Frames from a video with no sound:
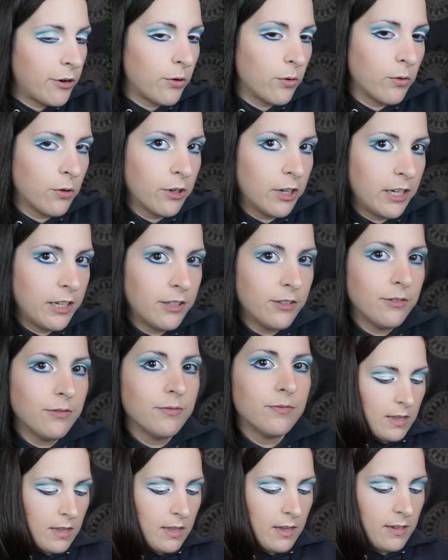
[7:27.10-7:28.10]

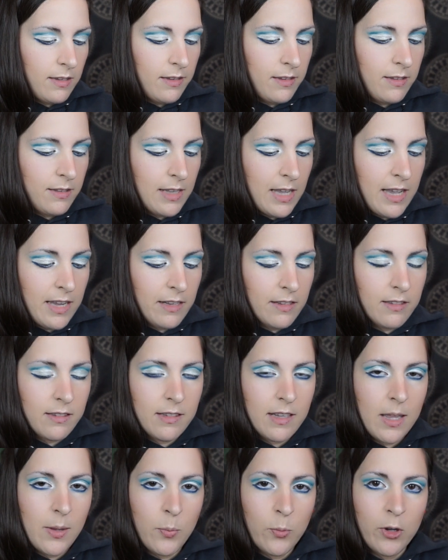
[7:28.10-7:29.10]
on, and this is that
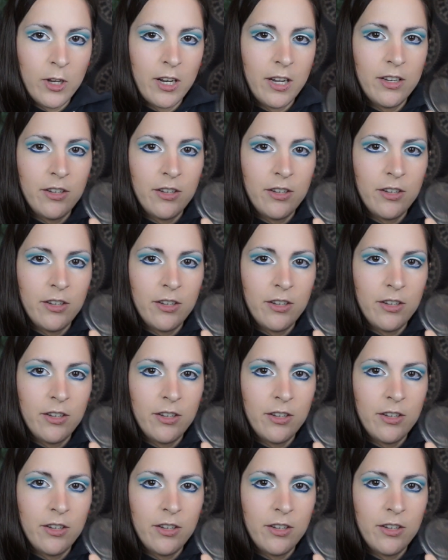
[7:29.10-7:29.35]
same one